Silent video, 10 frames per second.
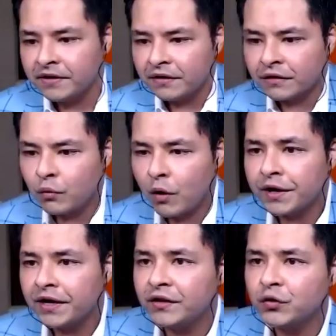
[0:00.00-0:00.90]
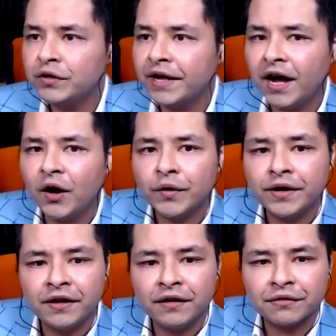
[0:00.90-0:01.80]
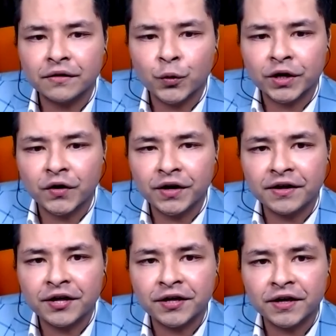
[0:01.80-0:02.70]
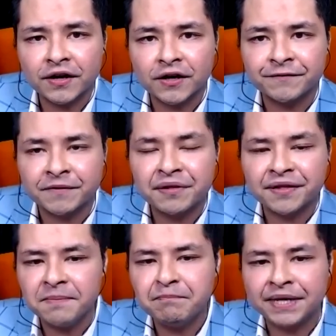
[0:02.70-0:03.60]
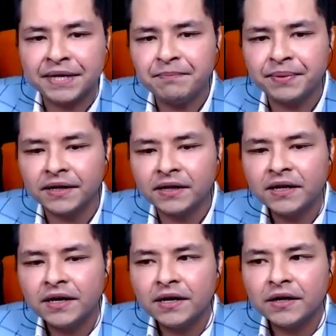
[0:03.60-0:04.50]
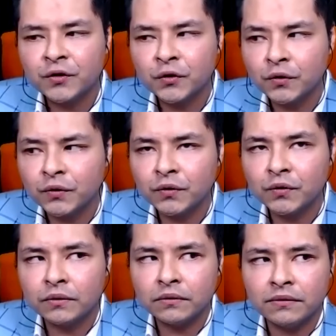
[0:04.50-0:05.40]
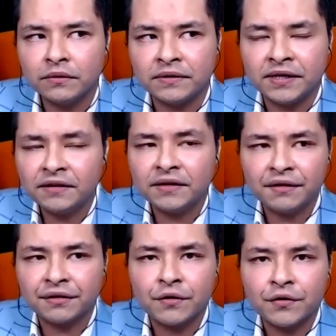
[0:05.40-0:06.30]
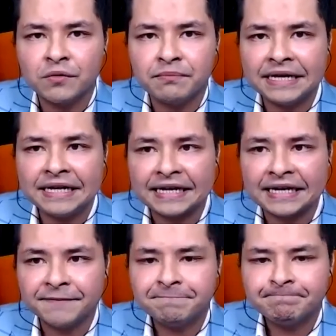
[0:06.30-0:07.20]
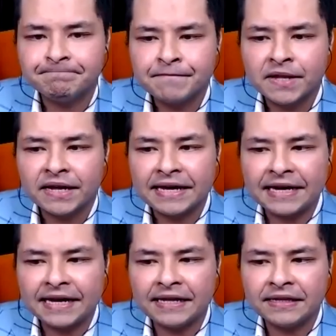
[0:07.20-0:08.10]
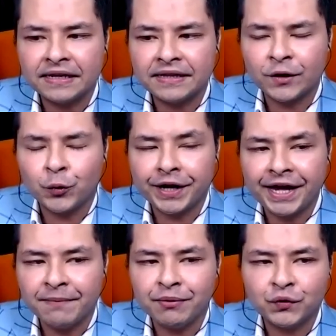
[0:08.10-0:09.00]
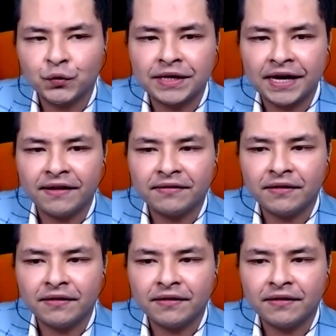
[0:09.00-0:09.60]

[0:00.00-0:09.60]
So what we're going to do now is we're going to hear from some people who did their social media and they were able to get